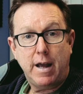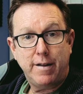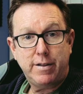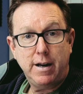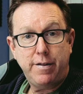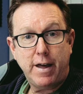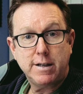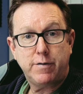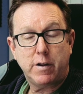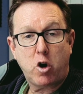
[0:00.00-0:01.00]
Yeah, Anthony,
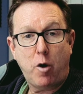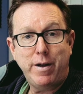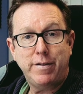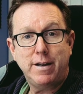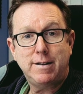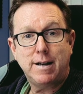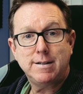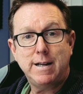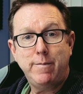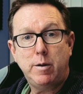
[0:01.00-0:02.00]
thanks for the comment. There does
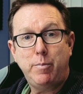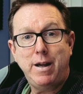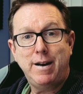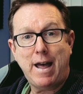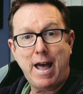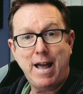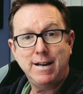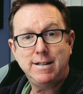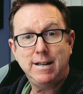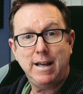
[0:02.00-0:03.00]
seem to be an
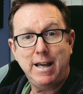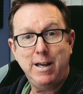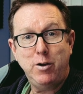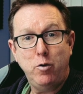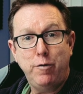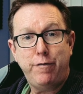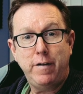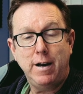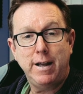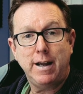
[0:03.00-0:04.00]
anti EU
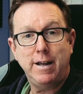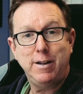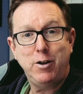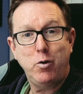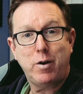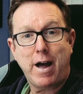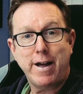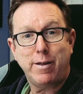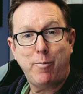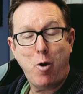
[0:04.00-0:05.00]
feeling in the UK
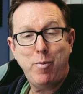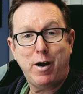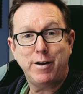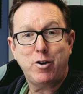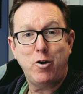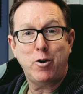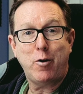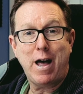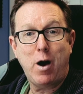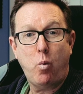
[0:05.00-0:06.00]
at the moment. I don't know
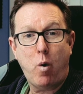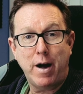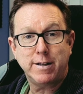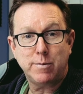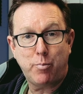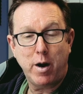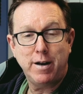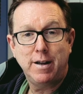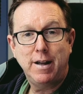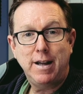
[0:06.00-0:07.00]
how
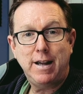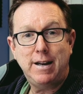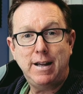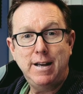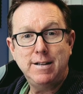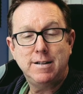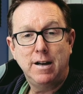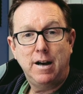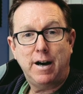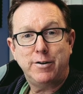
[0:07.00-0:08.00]
widespread it is.
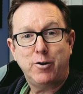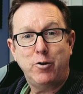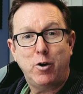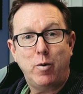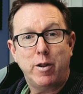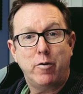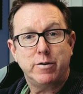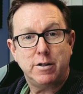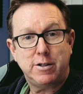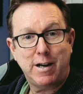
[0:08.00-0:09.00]
I don't know whether
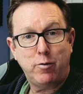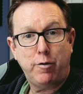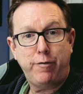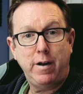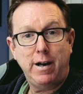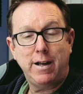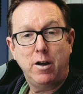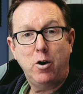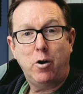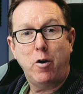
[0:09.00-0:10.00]
it's a general feeling
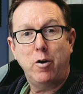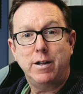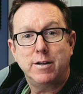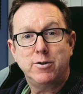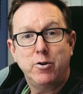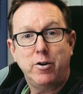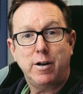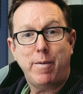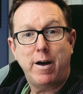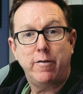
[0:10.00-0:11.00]
or only a certain
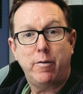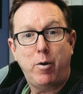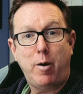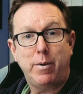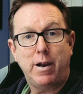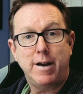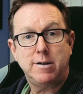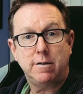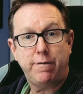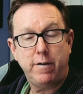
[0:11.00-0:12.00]
amount of the
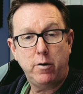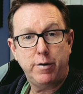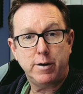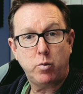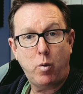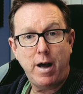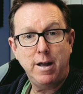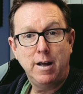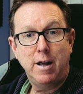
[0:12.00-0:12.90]
population feel this way,